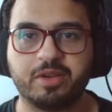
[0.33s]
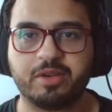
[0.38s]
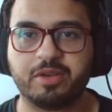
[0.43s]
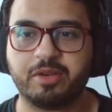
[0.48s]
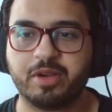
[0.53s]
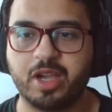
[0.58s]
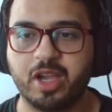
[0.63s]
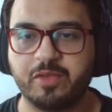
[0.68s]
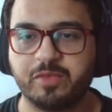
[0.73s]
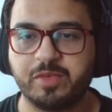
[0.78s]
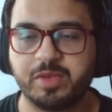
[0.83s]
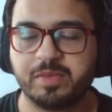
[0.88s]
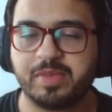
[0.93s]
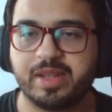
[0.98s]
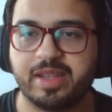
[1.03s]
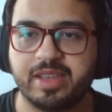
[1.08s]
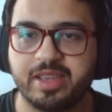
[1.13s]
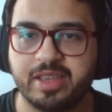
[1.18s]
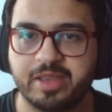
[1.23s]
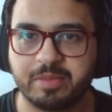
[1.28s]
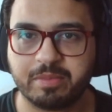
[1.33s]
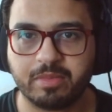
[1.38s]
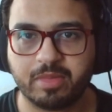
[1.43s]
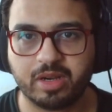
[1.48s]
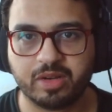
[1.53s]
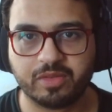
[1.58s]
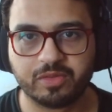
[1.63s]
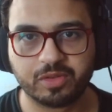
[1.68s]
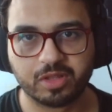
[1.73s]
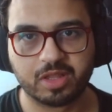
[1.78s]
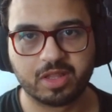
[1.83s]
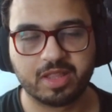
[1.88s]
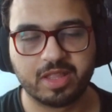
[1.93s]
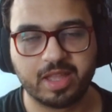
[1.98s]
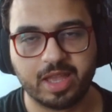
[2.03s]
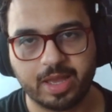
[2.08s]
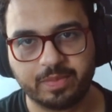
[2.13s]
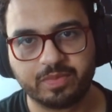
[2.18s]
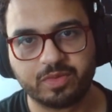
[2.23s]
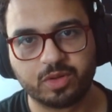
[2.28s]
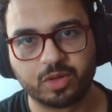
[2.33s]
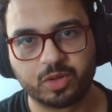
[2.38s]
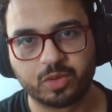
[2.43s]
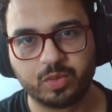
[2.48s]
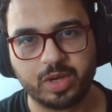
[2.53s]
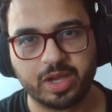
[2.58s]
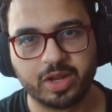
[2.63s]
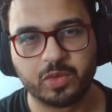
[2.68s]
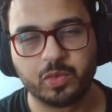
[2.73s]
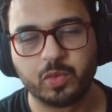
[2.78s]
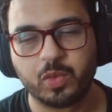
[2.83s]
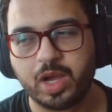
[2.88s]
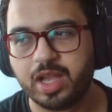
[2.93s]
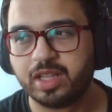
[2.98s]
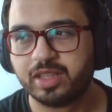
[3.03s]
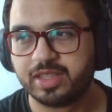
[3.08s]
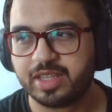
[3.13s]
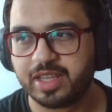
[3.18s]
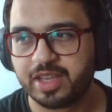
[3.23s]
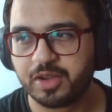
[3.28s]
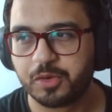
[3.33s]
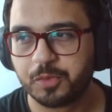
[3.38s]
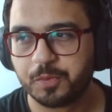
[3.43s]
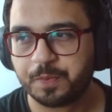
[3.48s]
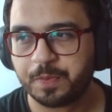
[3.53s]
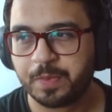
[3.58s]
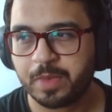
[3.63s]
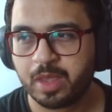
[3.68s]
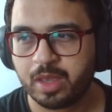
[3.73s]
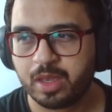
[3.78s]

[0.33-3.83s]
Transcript: so I've been playing Marvel Snap for quite a while now.